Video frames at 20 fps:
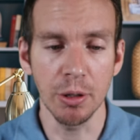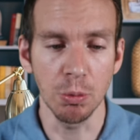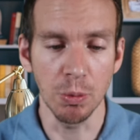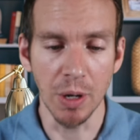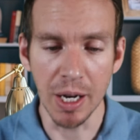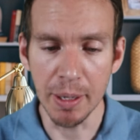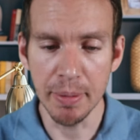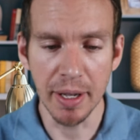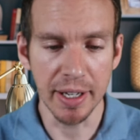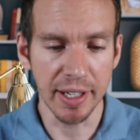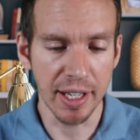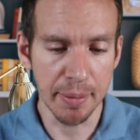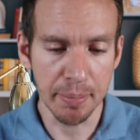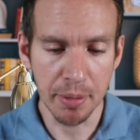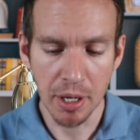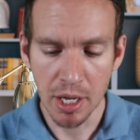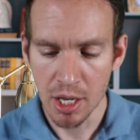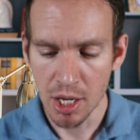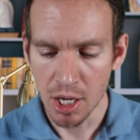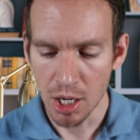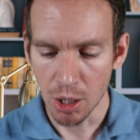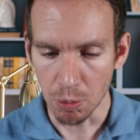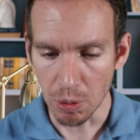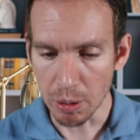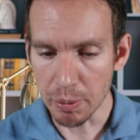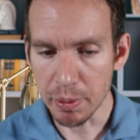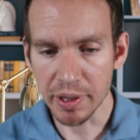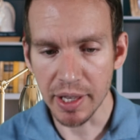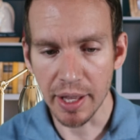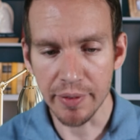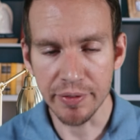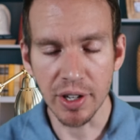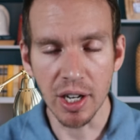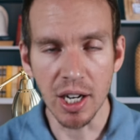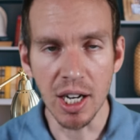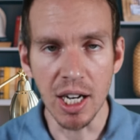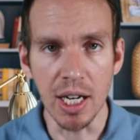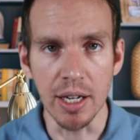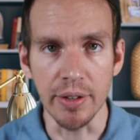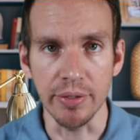right back up where we left
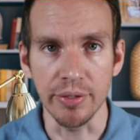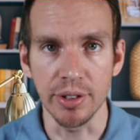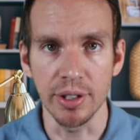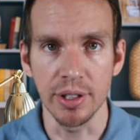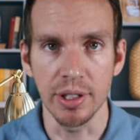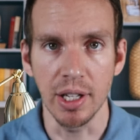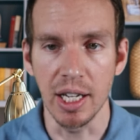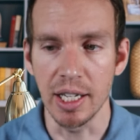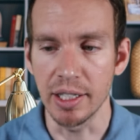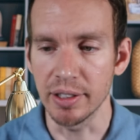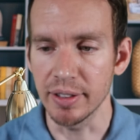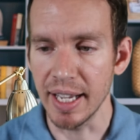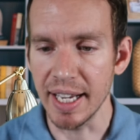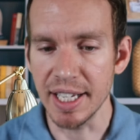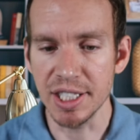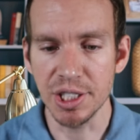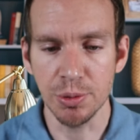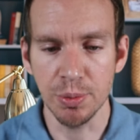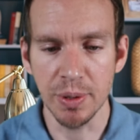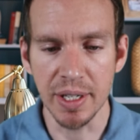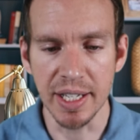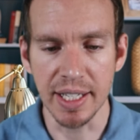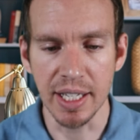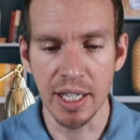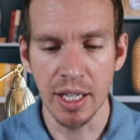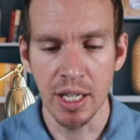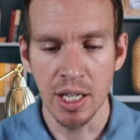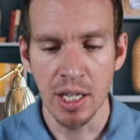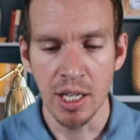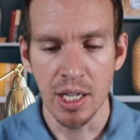off last week